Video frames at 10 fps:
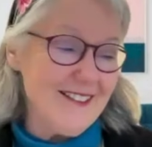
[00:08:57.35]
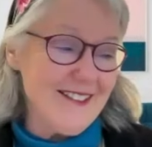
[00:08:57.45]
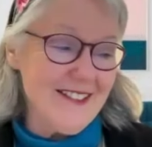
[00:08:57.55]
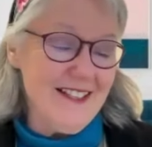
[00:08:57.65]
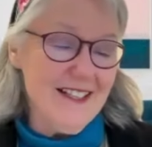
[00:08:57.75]

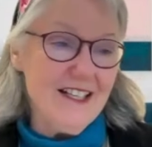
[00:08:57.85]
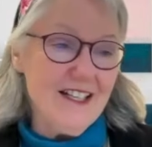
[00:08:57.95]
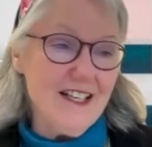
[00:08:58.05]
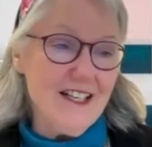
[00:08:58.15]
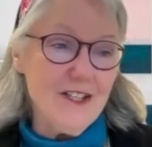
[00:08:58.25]
There's a,
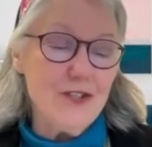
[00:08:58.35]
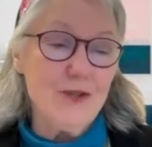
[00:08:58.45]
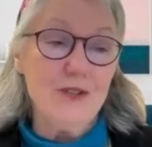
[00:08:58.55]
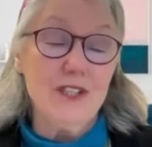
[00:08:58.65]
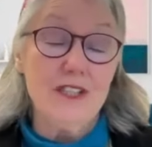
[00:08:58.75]
a
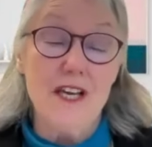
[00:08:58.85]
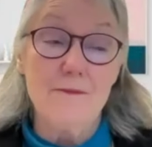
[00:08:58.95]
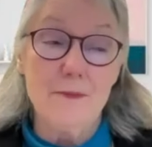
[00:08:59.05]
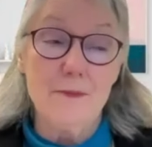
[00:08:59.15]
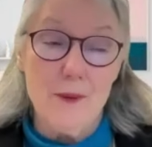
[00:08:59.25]
truly a
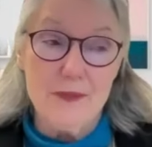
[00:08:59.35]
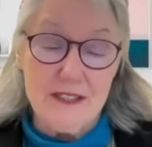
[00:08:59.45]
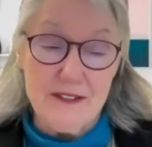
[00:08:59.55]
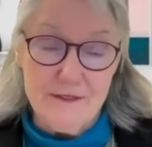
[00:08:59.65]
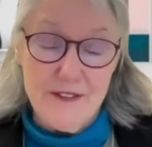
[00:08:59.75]
love
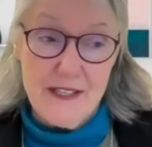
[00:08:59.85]
bombing